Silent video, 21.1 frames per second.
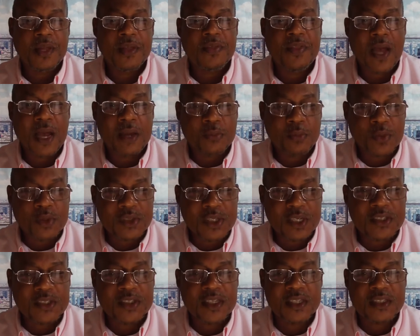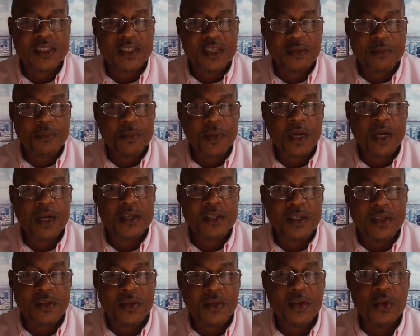That was a system
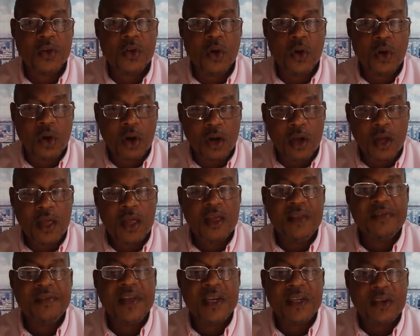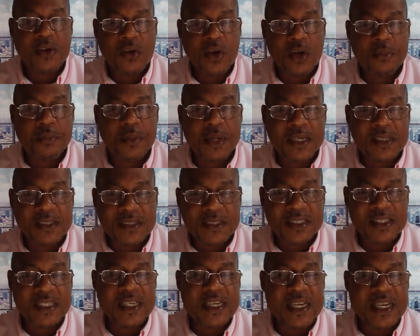under the law that God placed
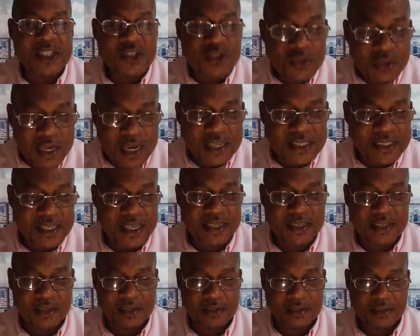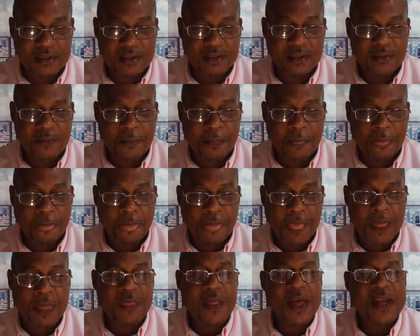the Israelites under.
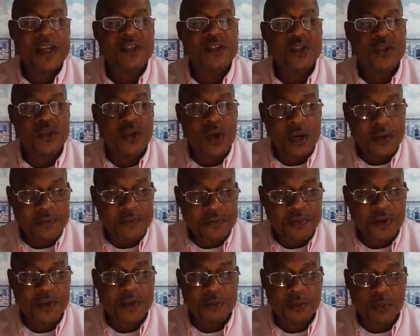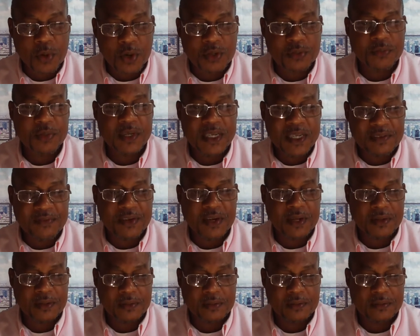That is not for the modern believer.
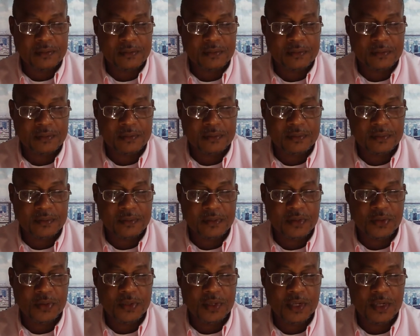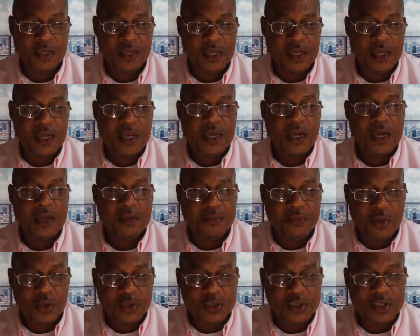Okay?
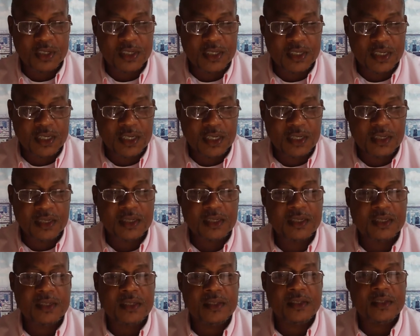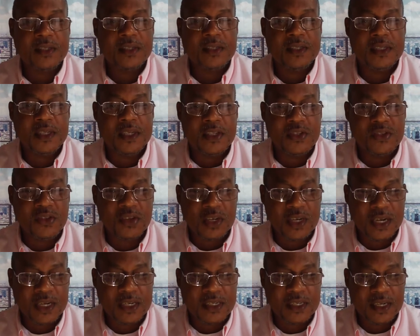Unfortunately, the
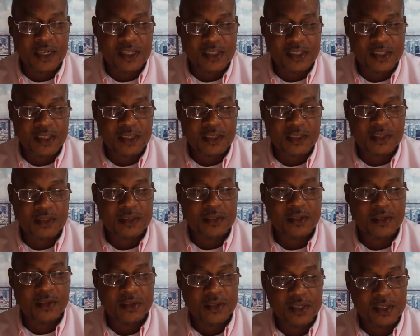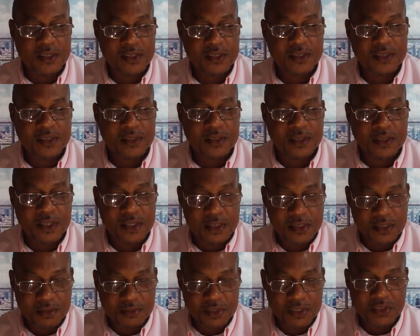Israelite nation, known as the
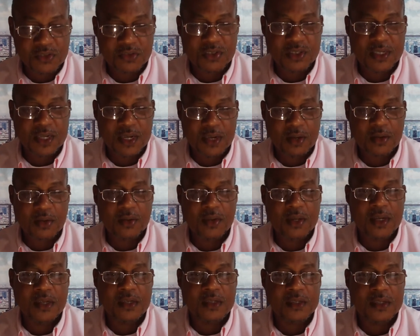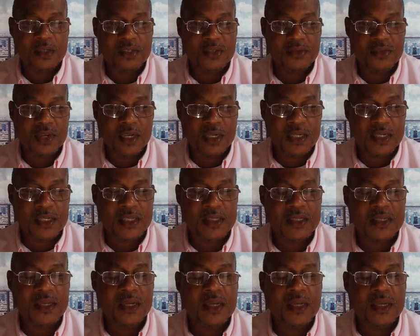nation of Israel now, Israelis,